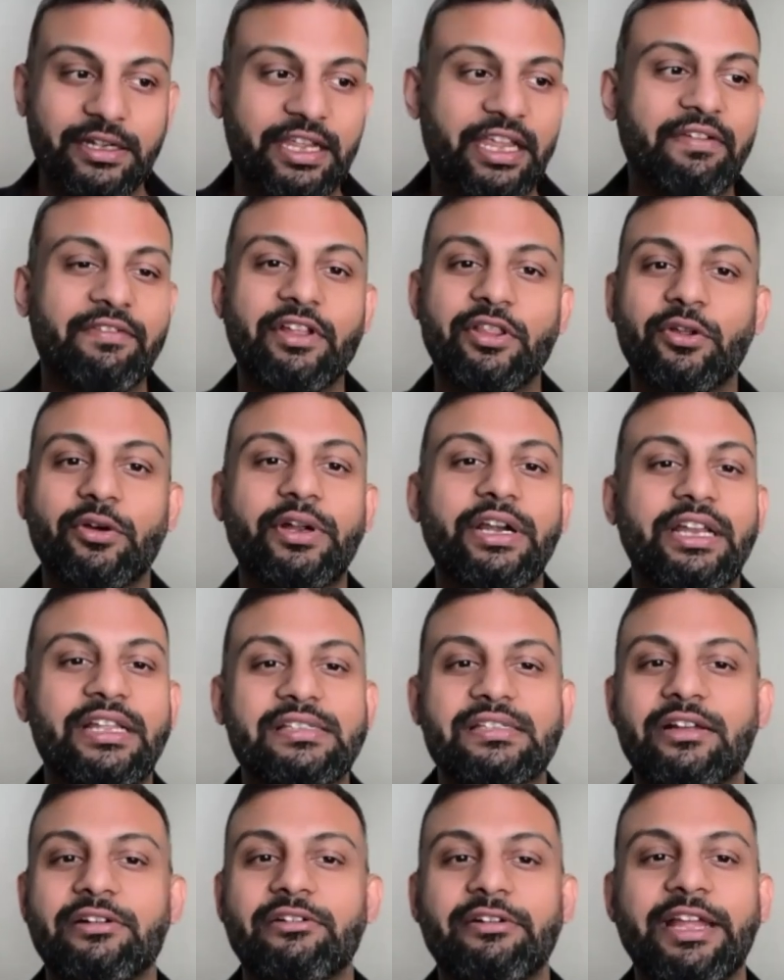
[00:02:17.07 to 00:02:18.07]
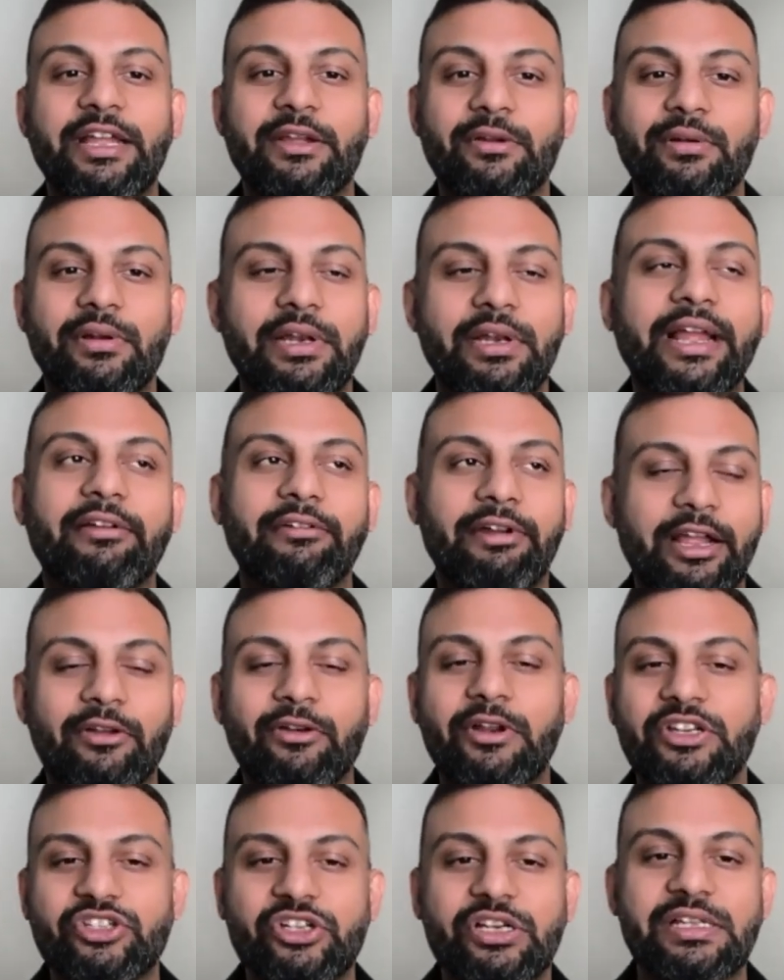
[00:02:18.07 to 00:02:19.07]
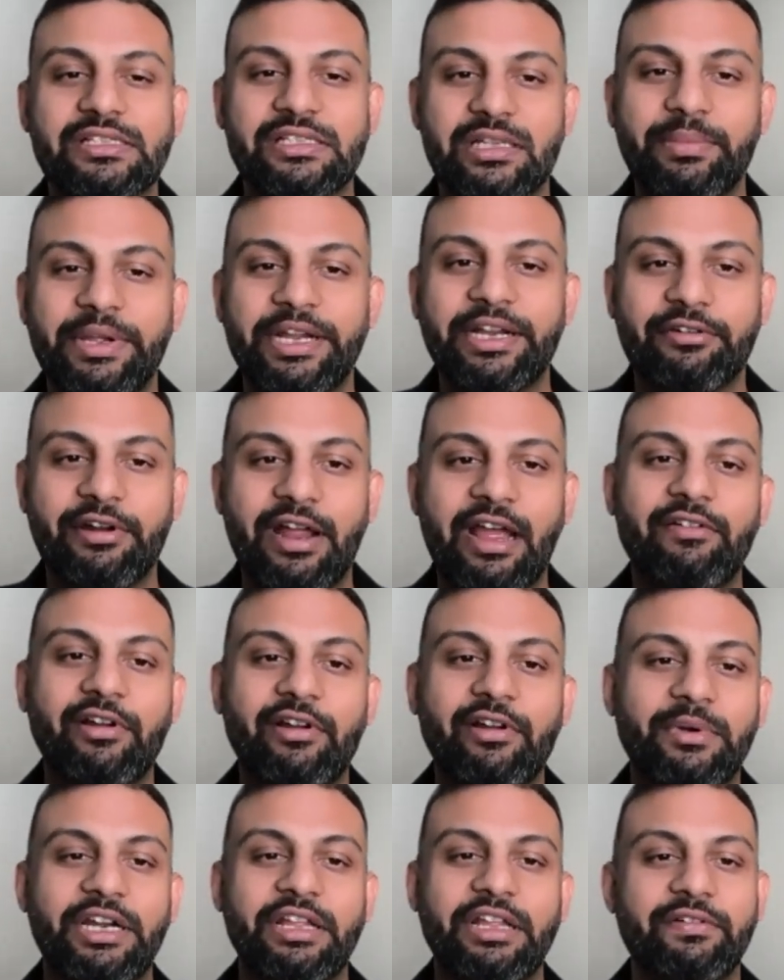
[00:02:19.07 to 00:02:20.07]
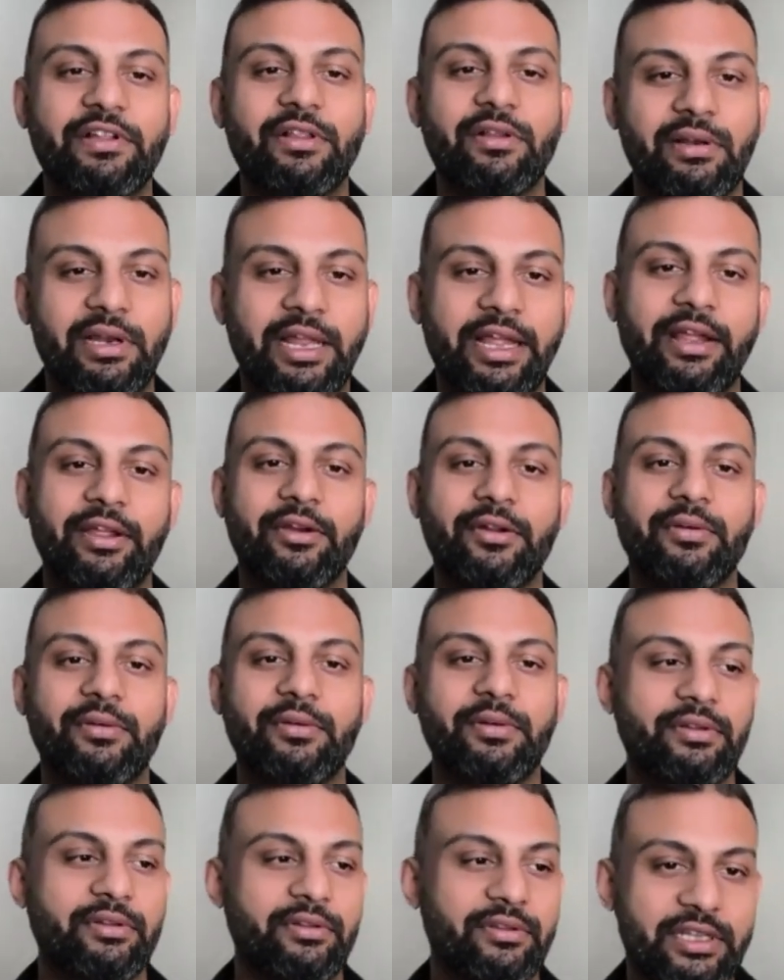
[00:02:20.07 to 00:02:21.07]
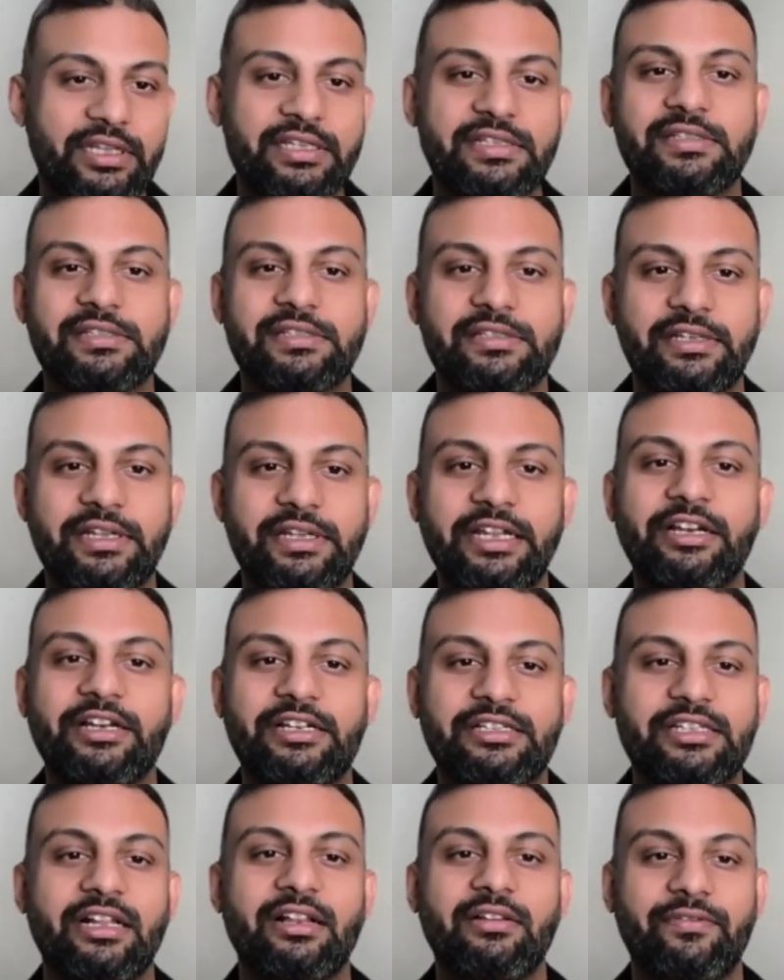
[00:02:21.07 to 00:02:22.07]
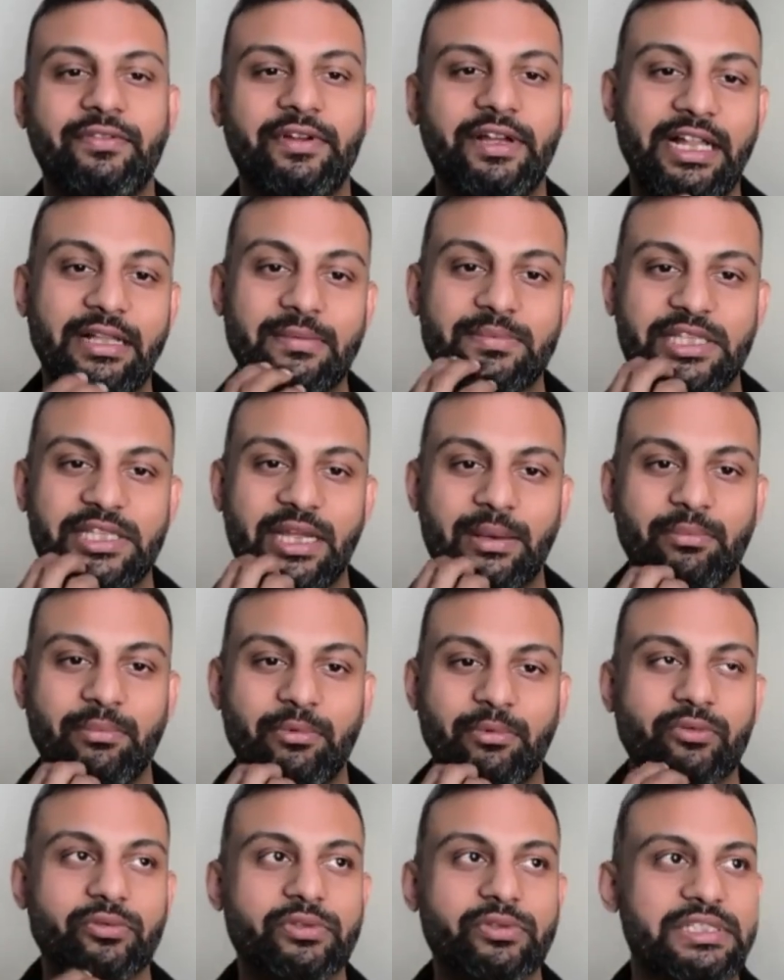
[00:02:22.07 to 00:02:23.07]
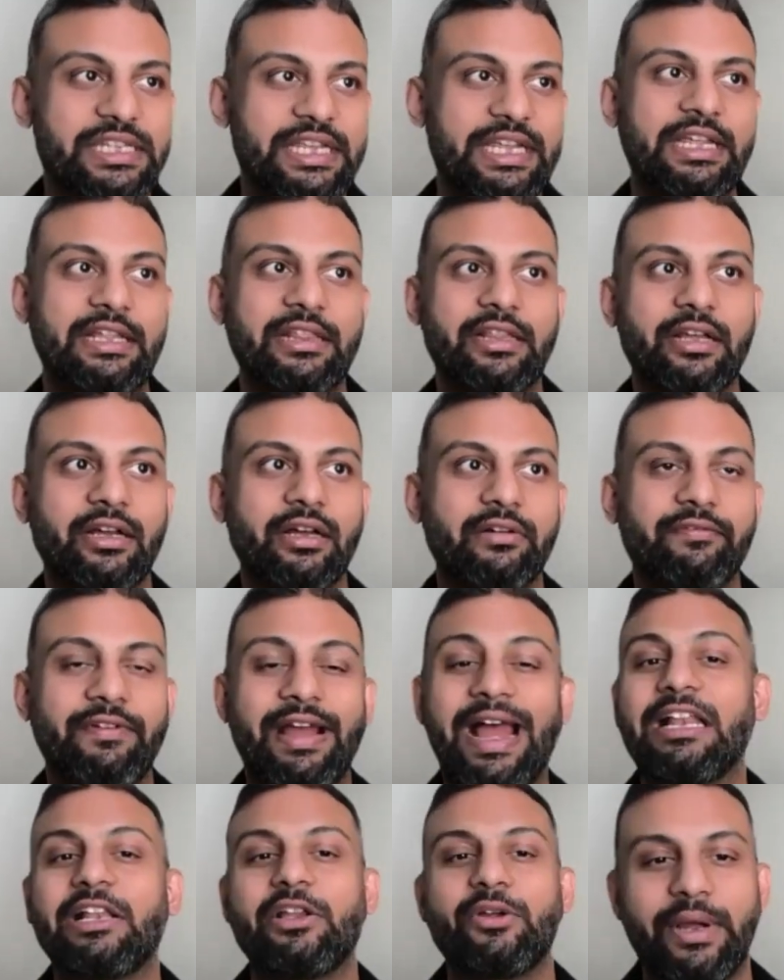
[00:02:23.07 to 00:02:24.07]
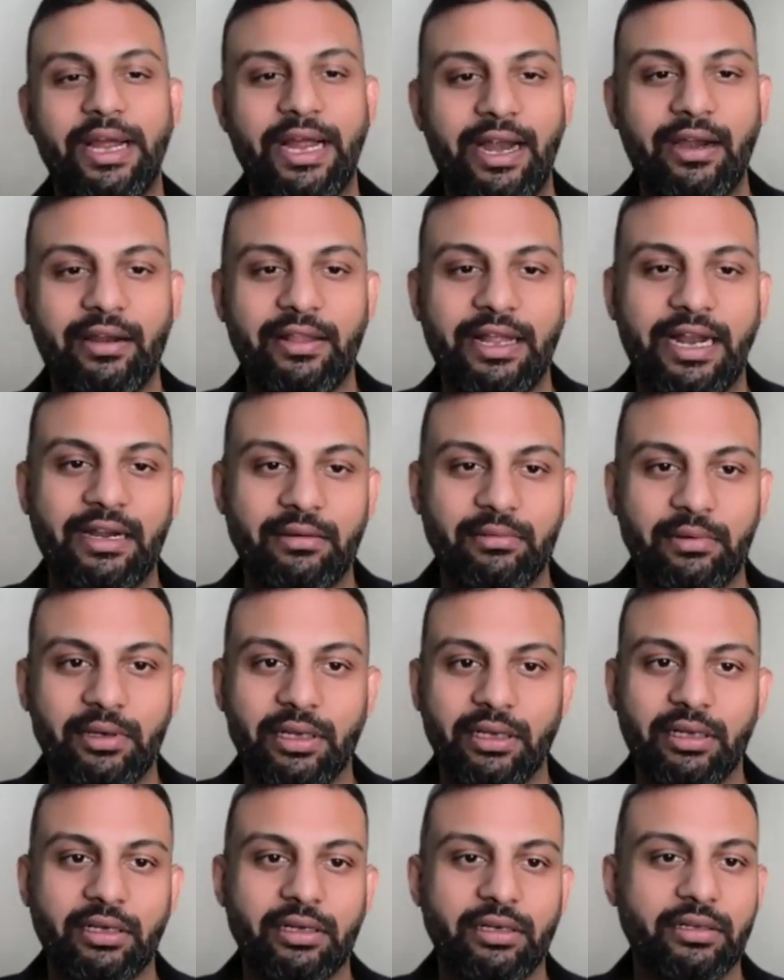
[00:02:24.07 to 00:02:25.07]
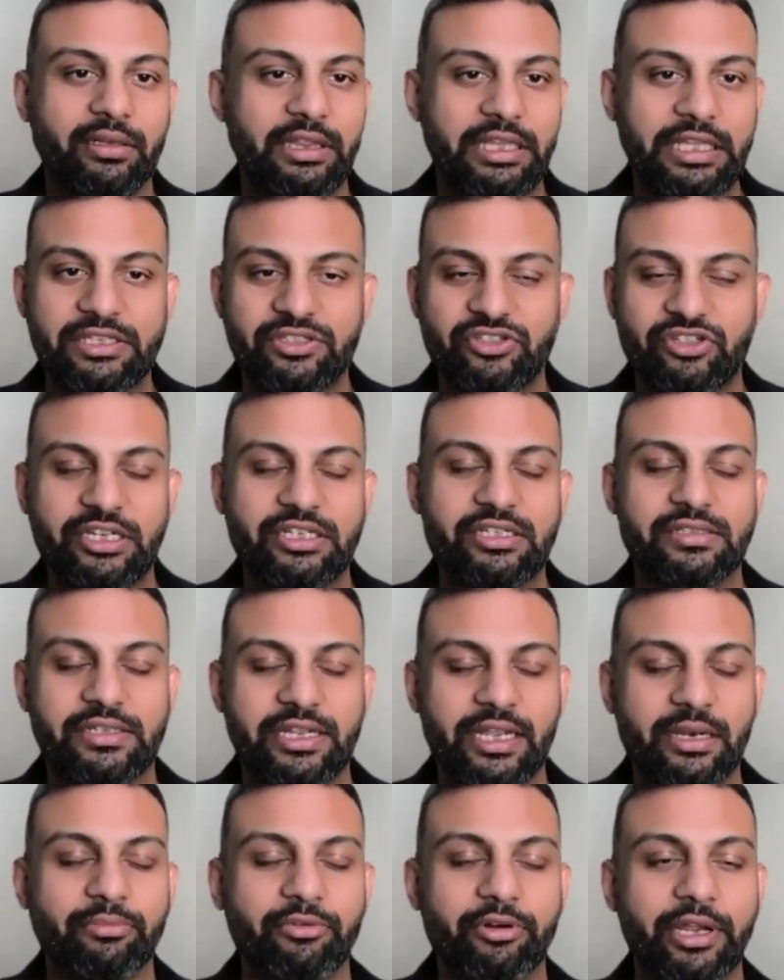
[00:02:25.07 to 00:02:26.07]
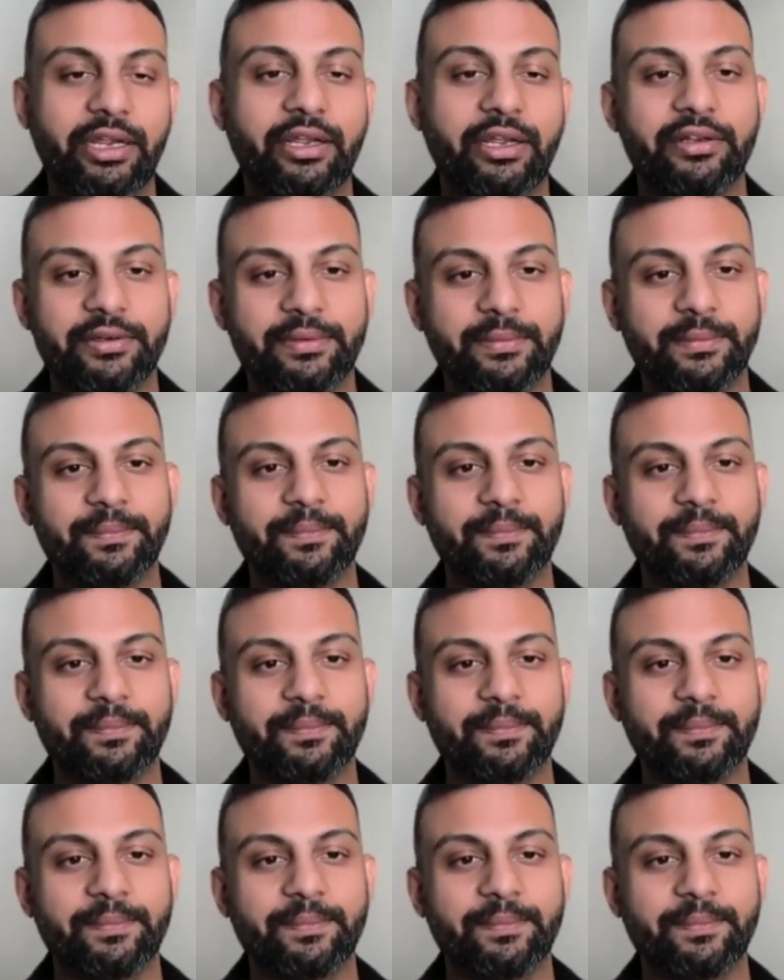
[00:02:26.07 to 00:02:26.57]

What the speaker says: even though it is a regulation is the big driver, but even like this in itself helps them to see the value add that these changes can bring.